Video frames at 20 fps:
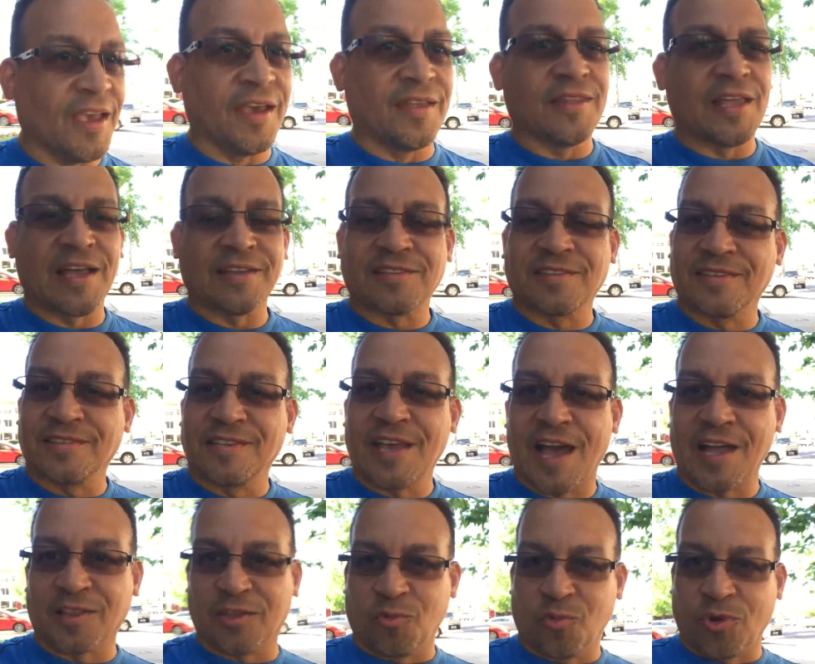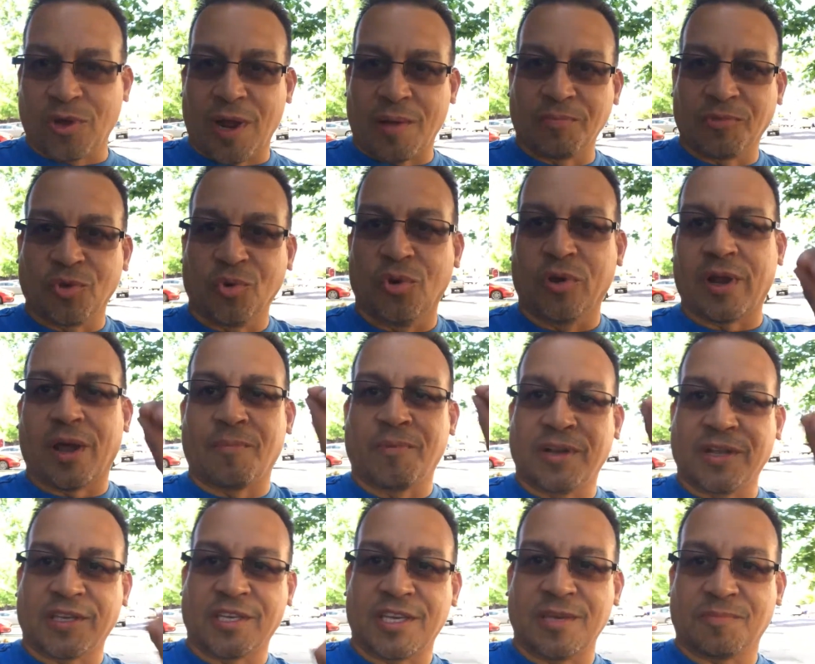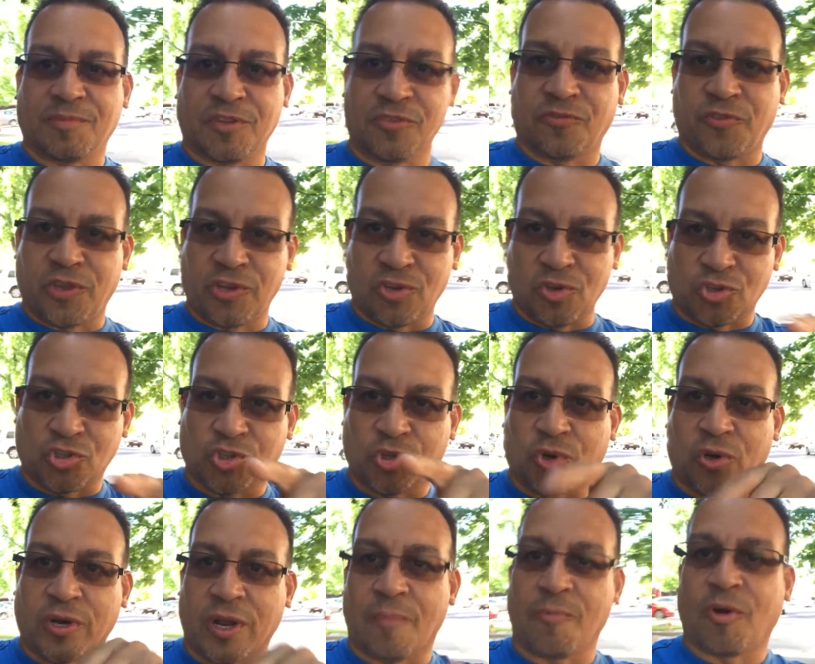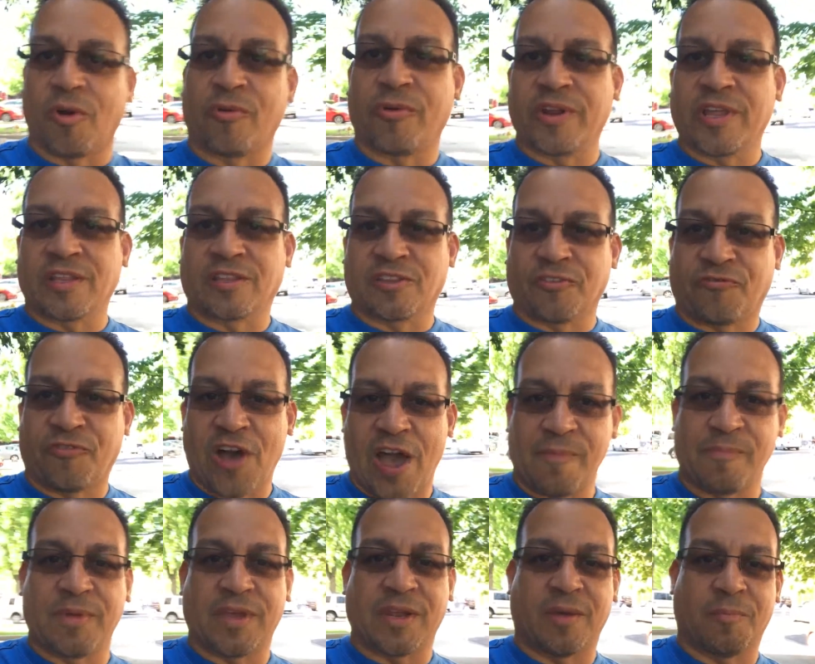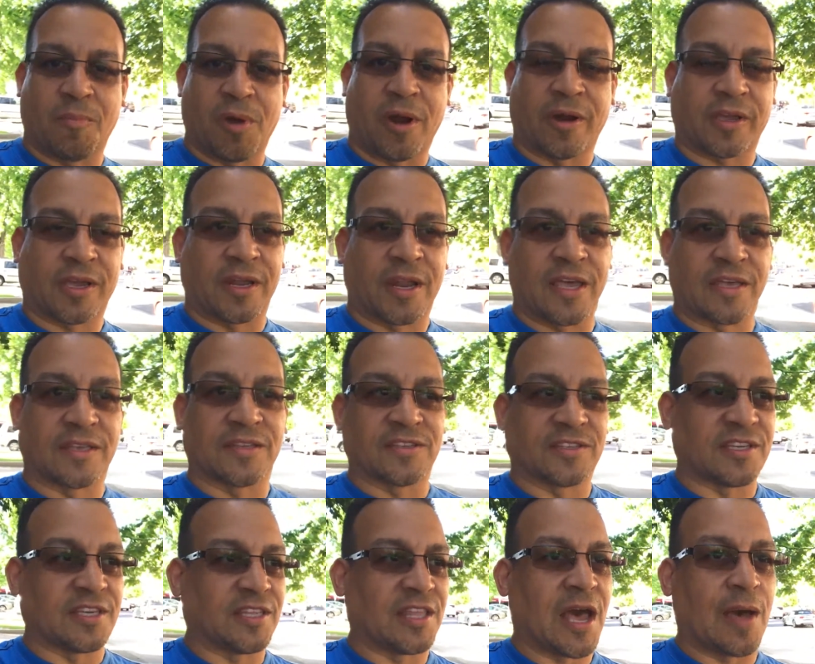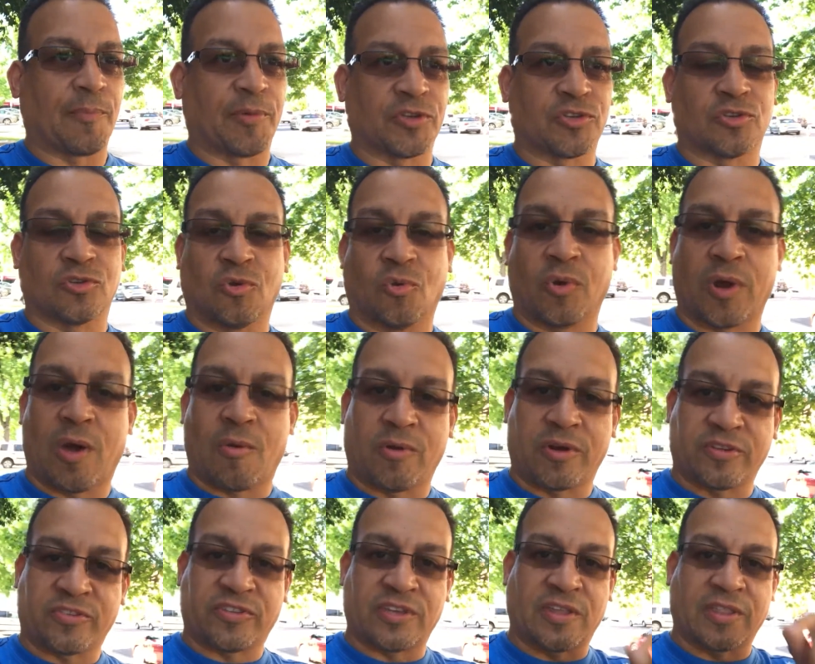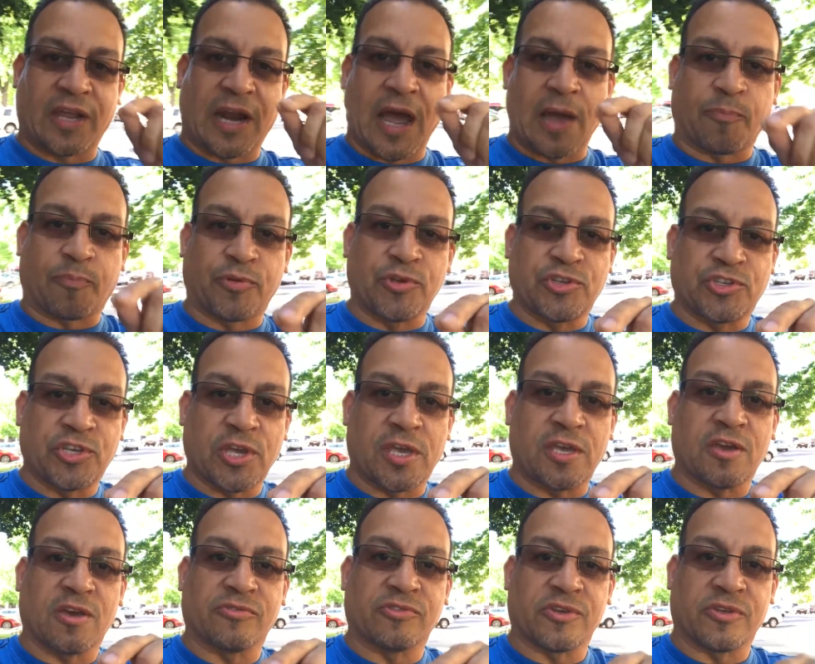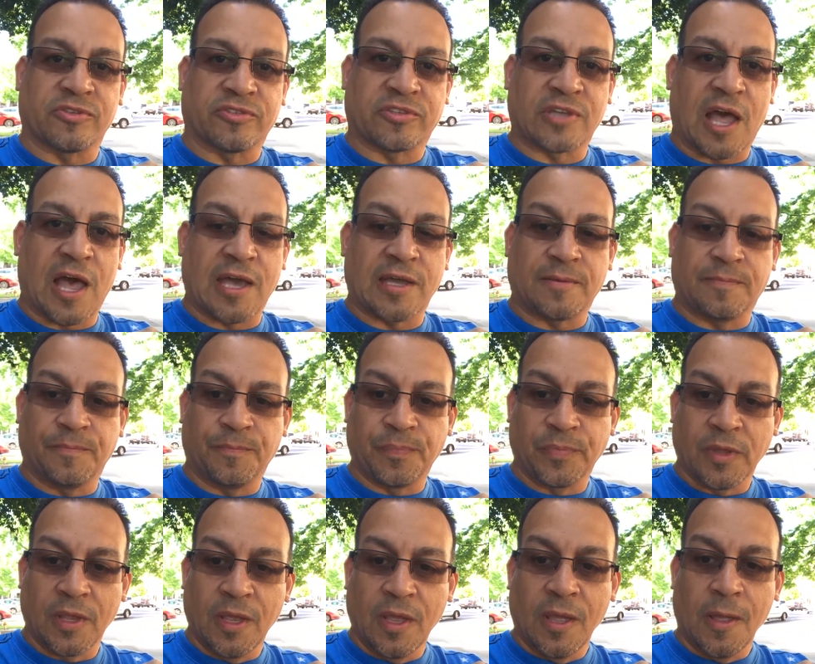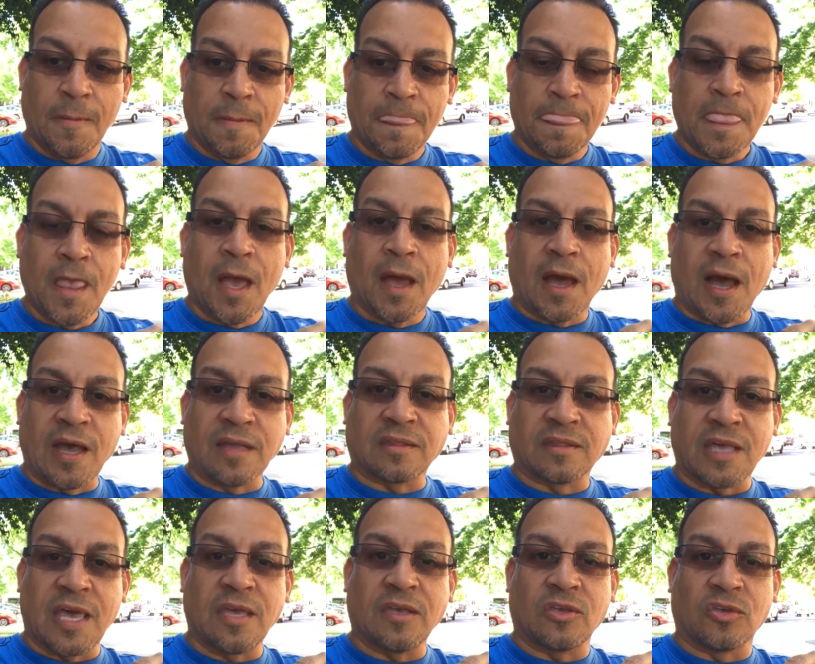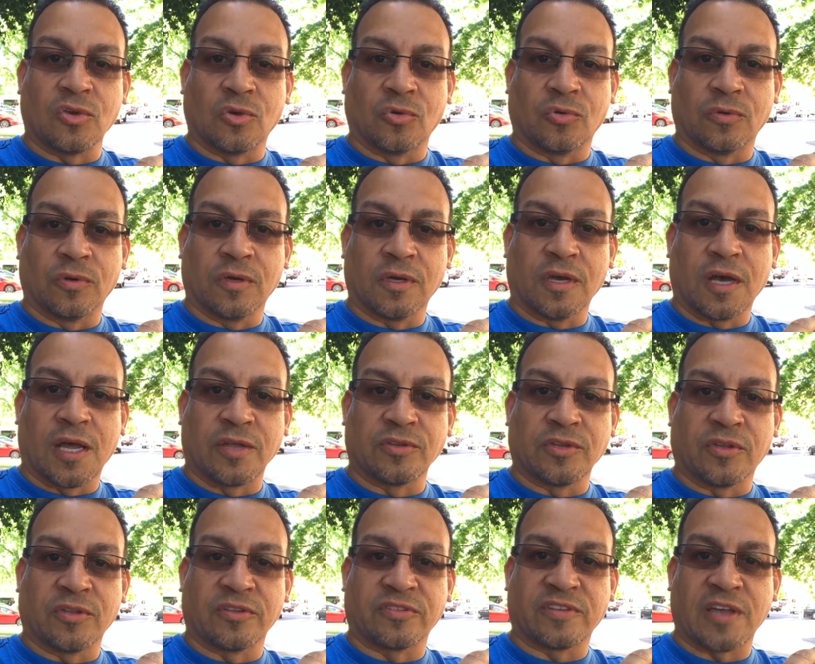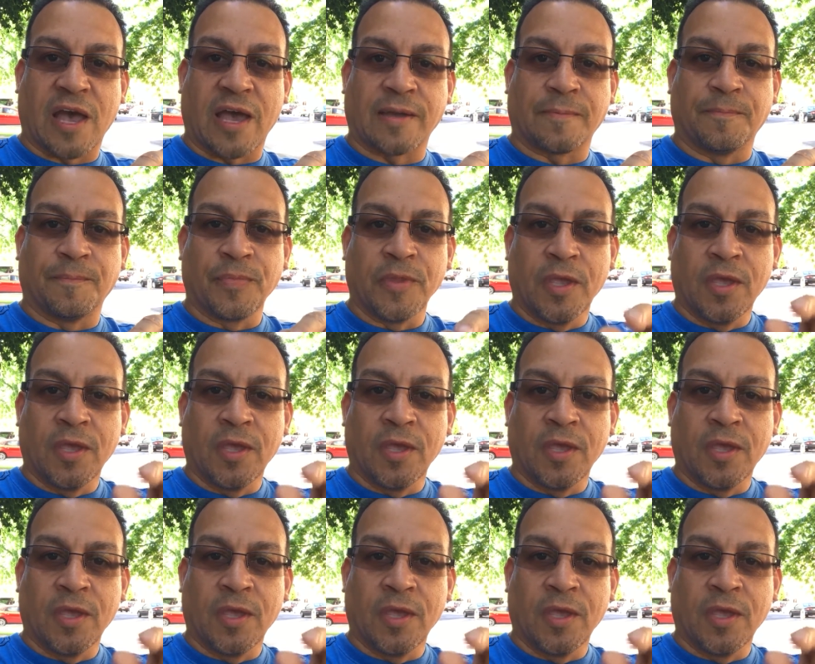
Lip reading: And that's exactly what I'm doing. I'm gonna keep this video short. I'm already at the 5-minute mark and I can see that. But you know what? I wanna say that I appreciate you on the other side. I thank you on the other side.